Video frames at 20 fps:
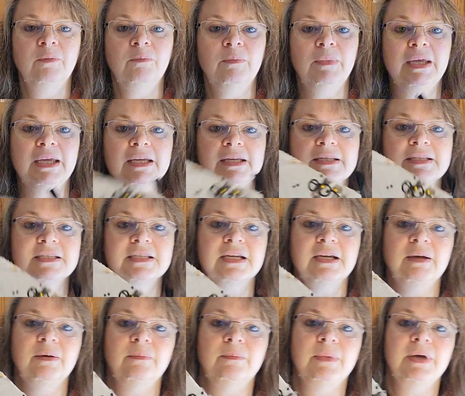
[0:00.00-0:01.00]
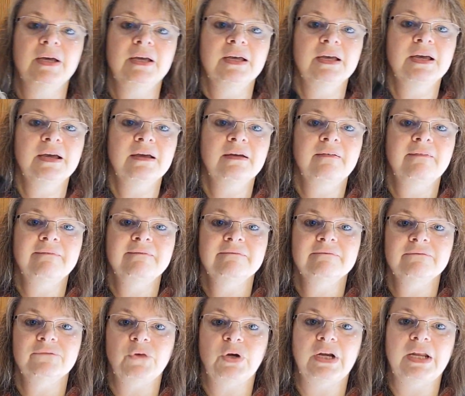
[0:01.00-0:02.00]
make some
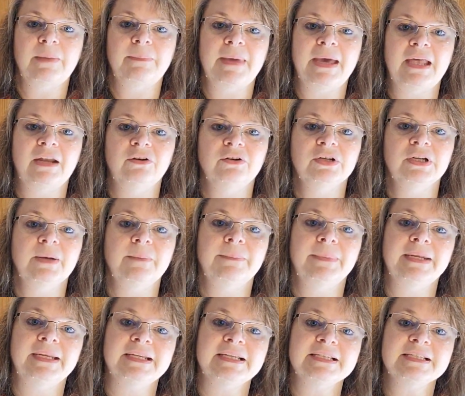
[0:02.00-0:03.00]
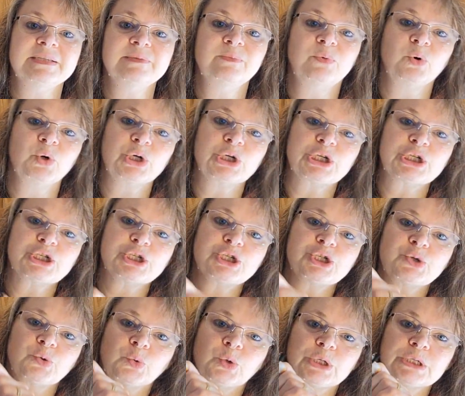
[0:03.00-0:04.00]
Friday Pattern Company sport
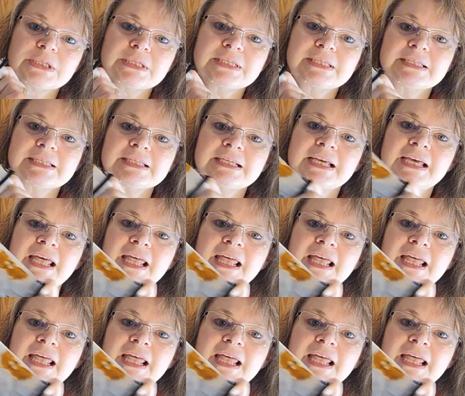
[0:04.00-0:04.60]
shorts.